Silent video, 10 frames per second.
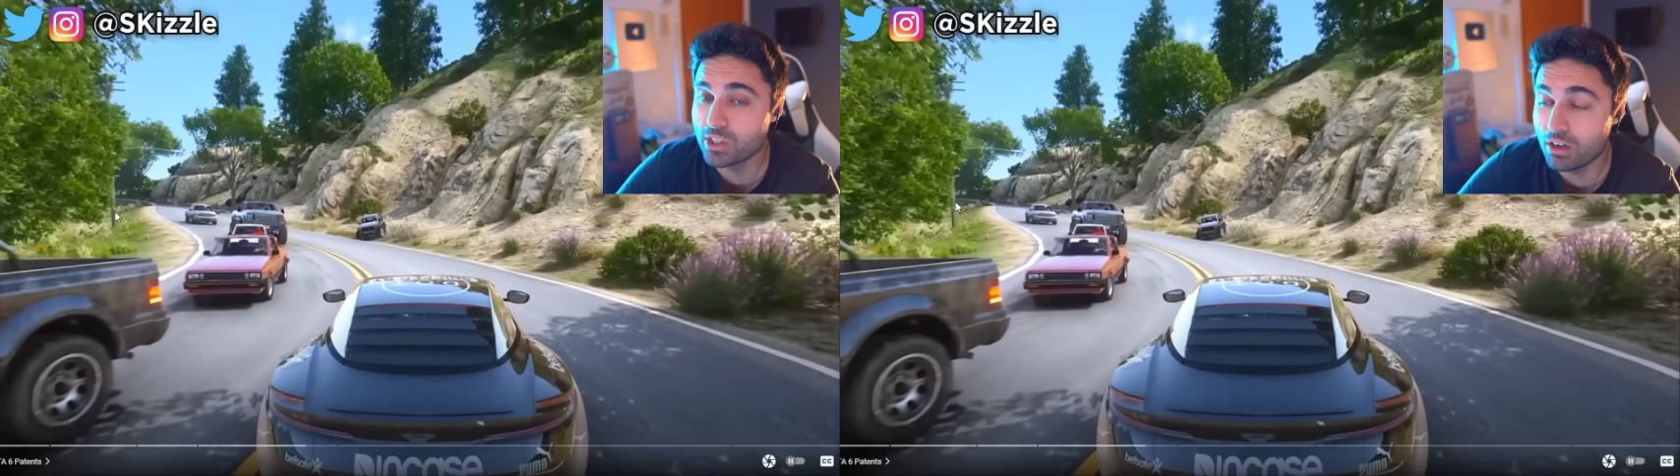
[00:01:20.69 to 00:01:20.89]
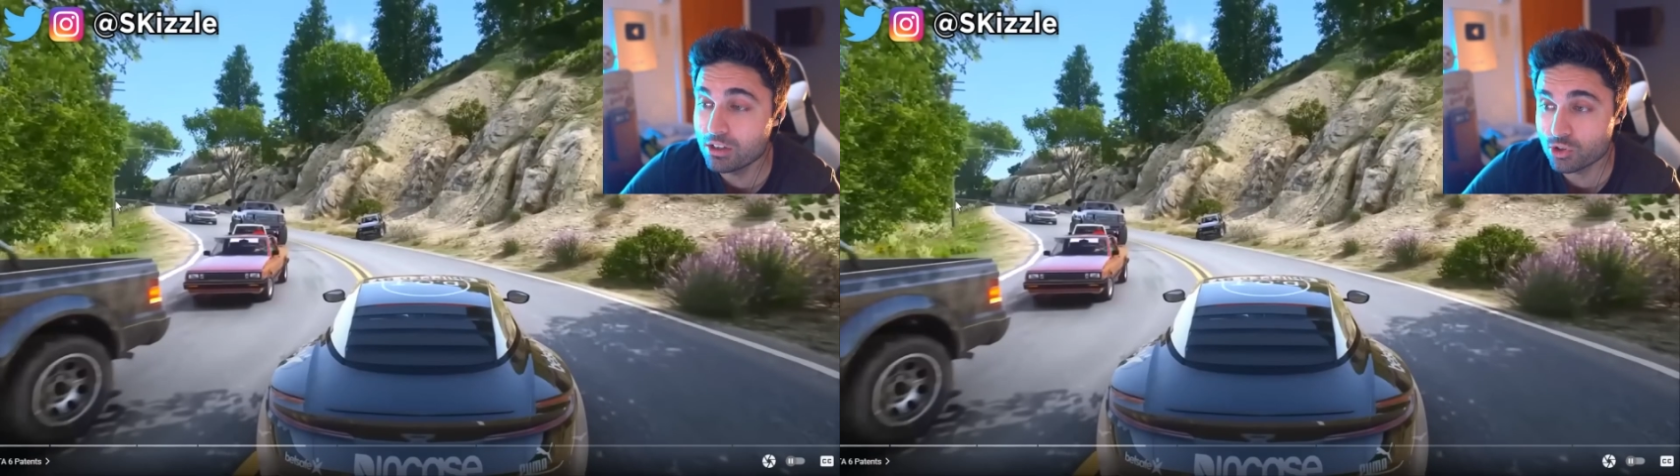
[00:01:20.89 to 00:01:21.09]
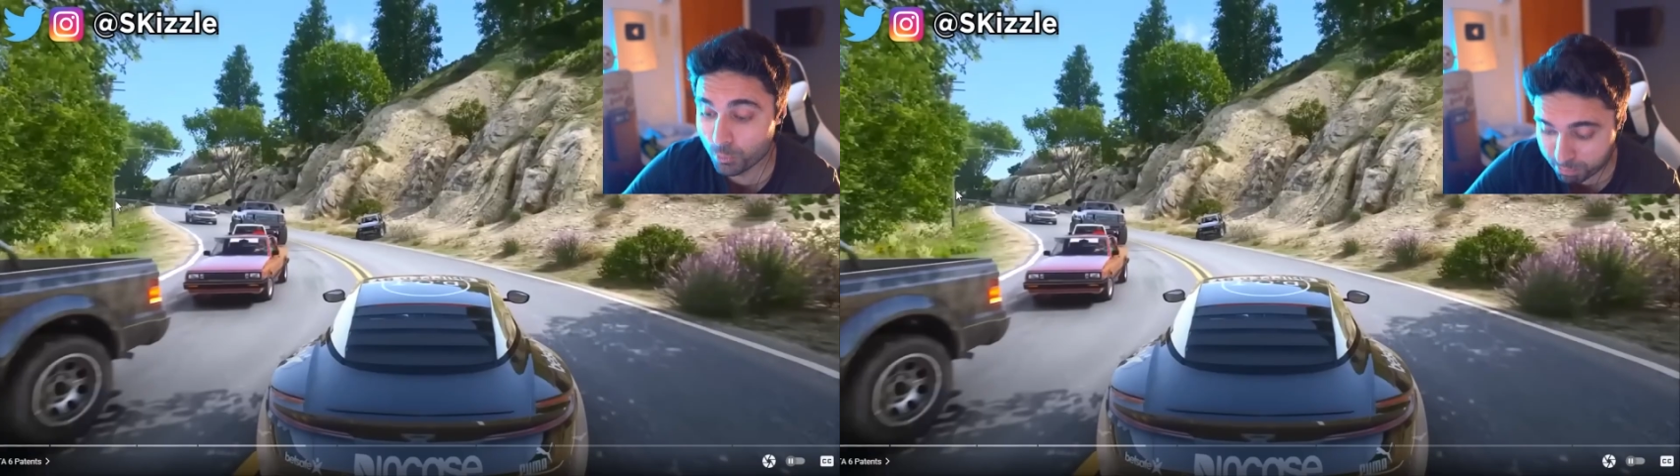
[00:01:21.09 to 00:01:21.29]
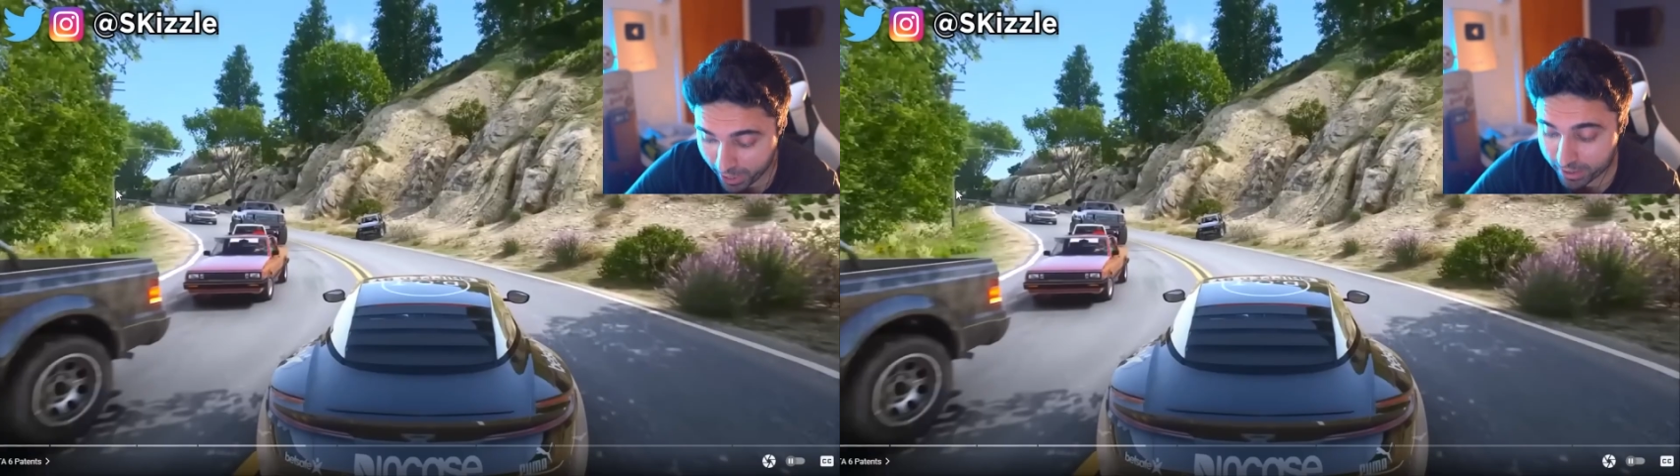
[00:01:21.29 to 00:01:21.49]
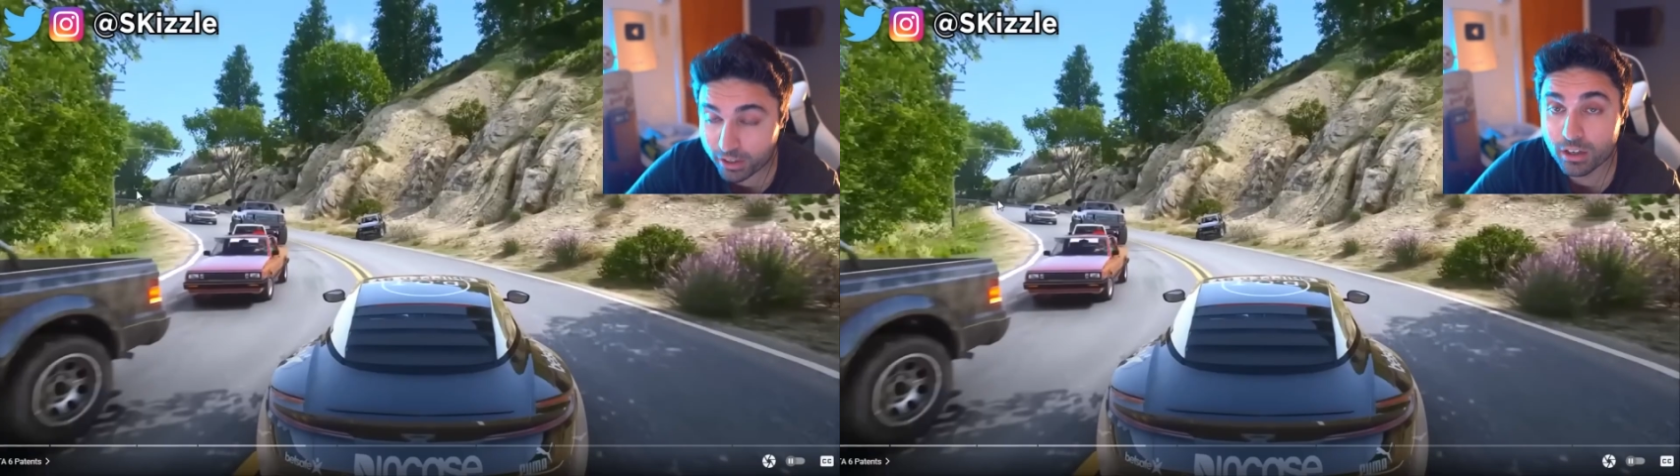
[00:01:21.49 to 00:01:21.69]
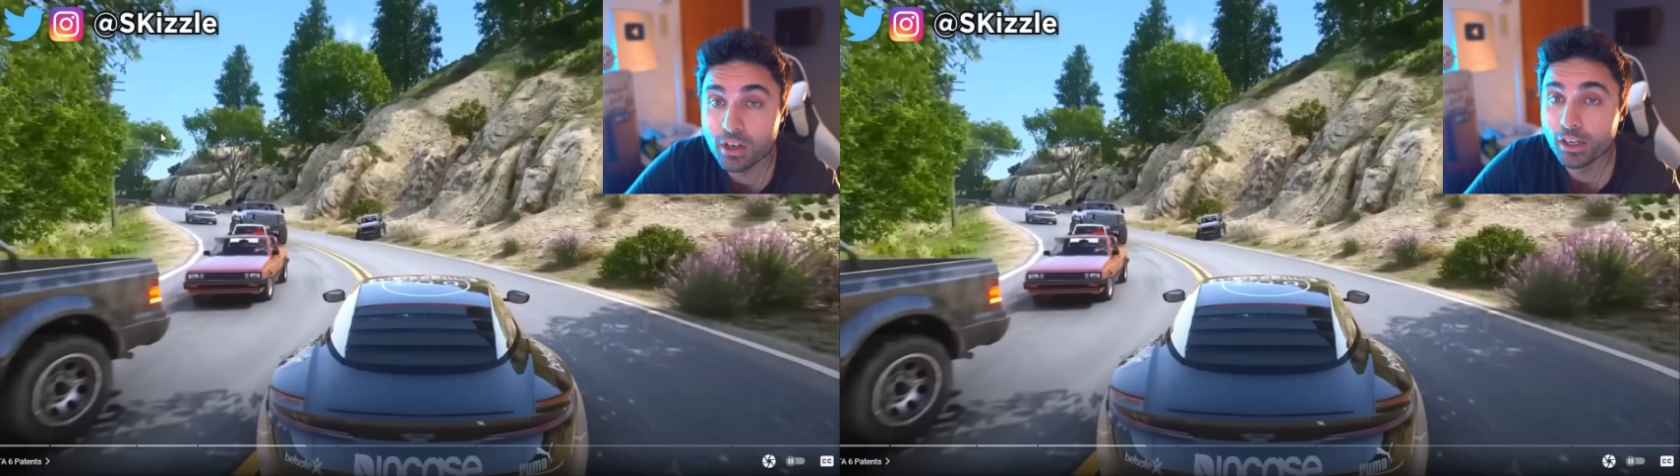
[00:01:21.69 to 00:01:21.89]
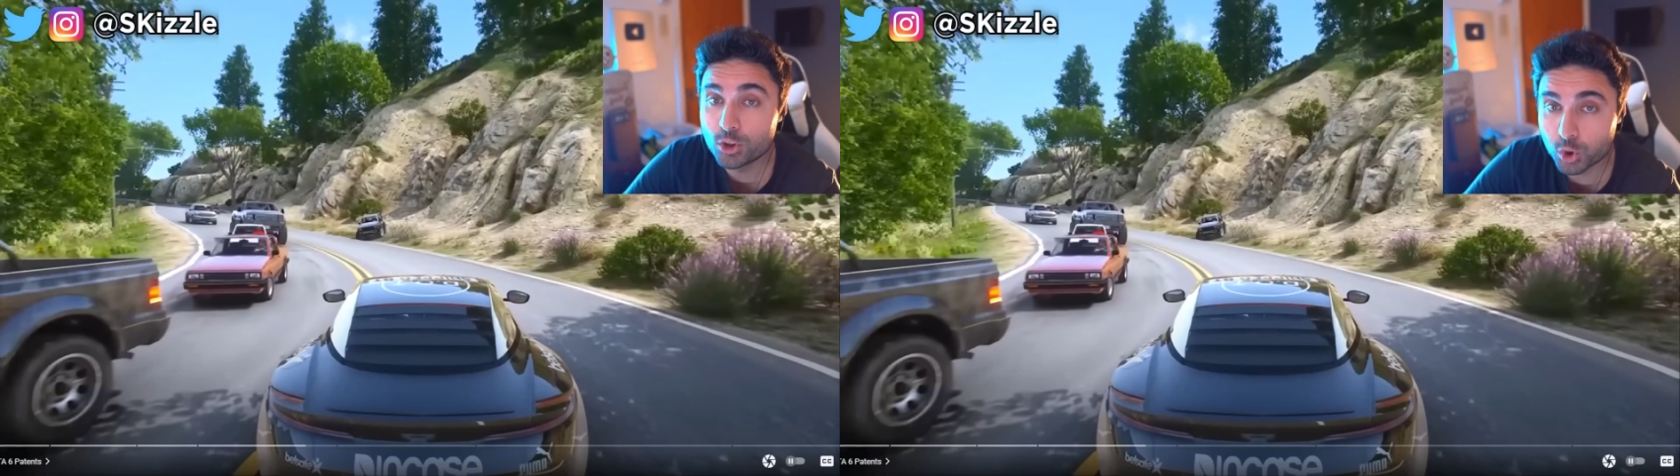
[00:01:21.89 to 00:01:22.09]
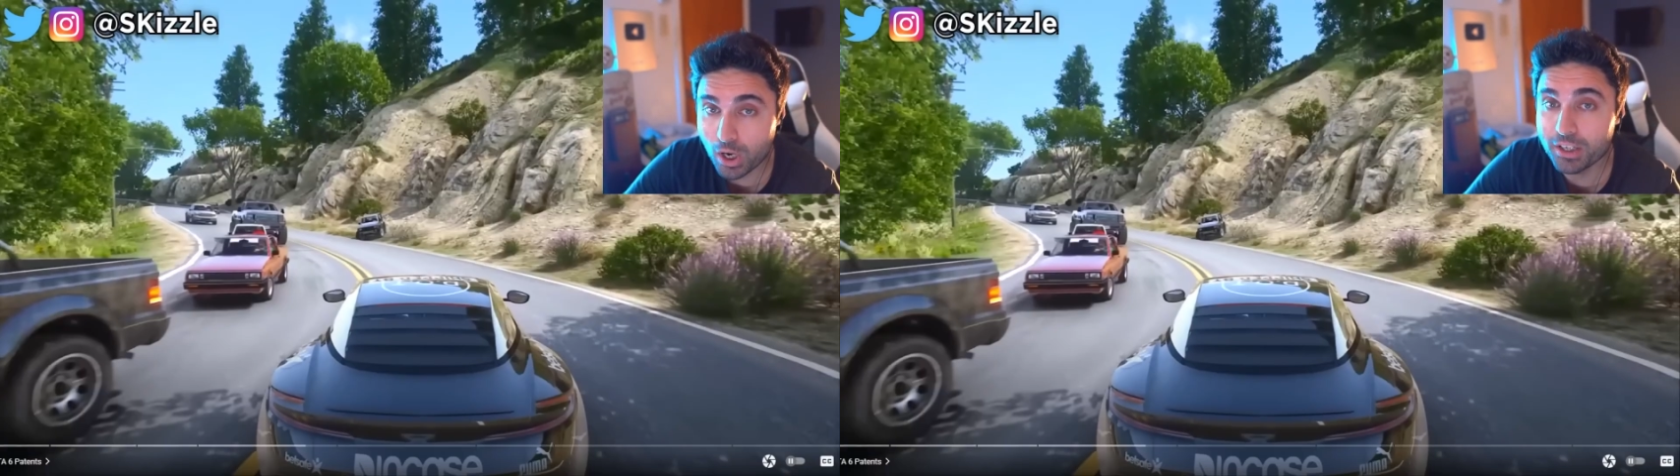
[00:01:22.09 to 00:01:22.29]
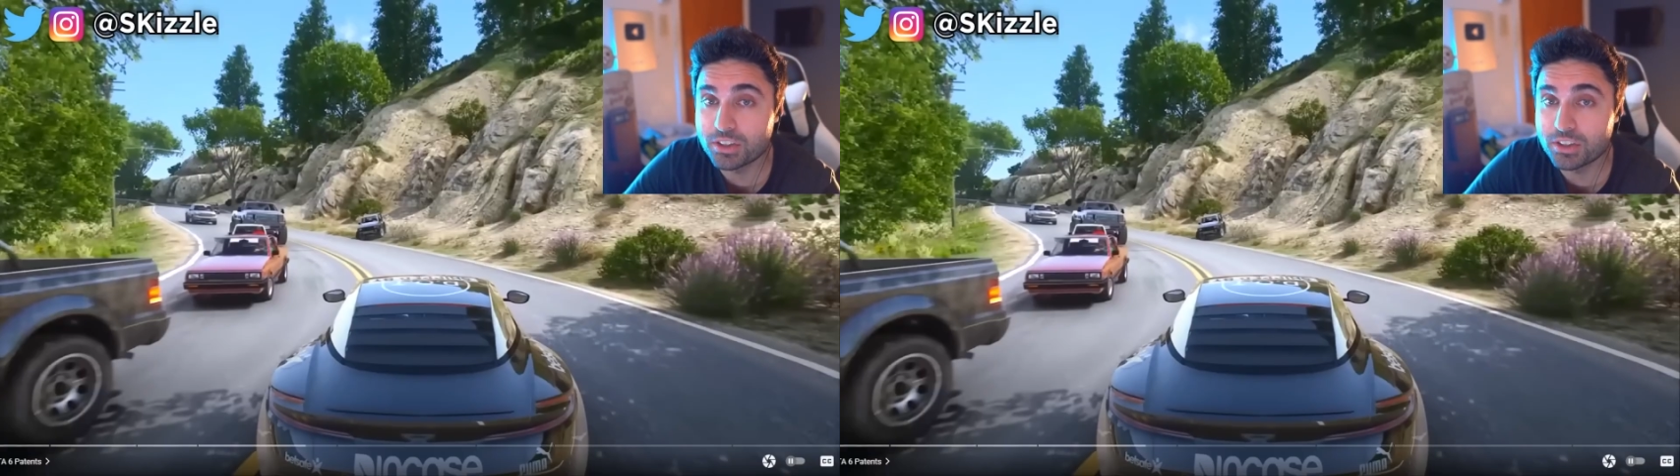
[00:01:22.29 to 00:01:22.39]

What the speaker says: and also better draw